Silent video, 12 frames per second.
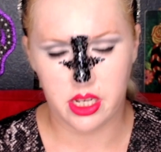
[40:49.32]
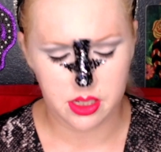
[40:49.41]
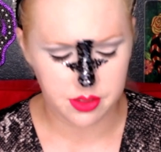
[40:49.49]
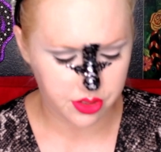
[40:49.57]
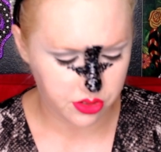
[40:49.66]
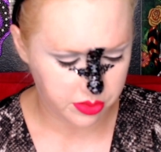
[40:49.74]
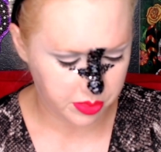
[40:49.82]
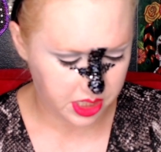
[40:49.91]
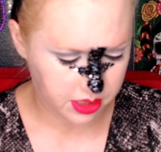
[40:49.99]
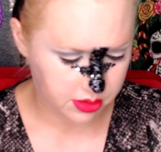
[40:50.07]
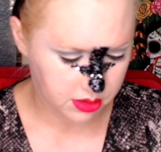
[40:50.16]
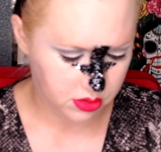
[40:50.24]
excuse
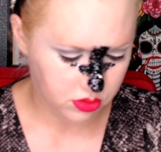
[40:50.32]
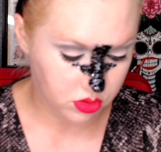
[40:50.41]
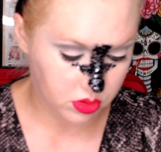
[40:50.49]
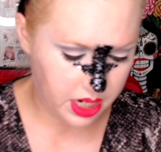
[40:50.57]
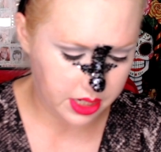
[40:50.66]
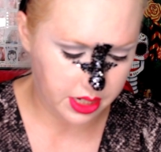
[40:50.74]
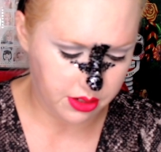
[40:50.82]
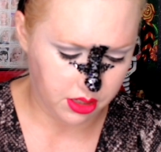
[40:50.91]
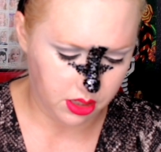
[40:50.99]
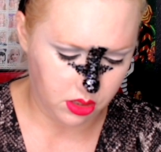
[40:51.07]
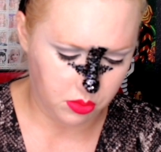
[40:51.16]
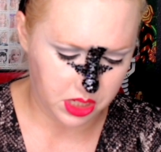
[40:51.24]
me, dry down a
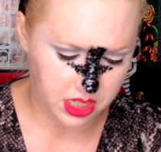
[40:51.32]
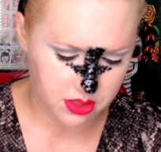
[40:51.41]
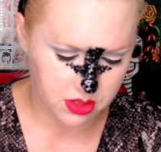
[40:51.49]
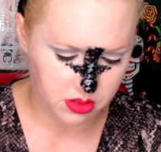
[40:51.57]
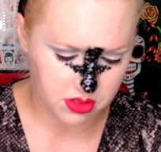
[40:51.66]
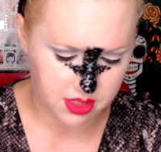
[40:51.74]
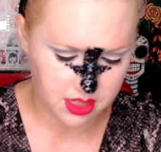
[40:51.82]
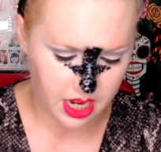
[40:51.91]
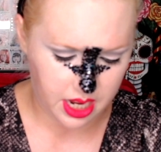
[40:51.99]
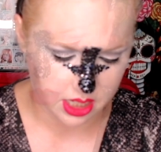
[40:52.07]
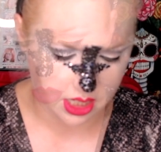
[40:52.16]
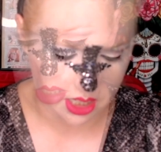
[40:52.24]
little bit so it's
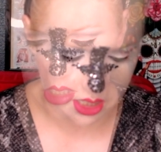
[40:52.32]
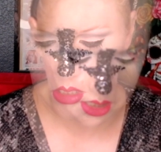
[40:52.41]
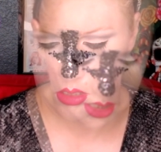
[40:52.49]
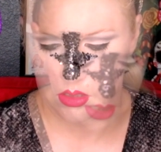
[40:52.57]
tacky.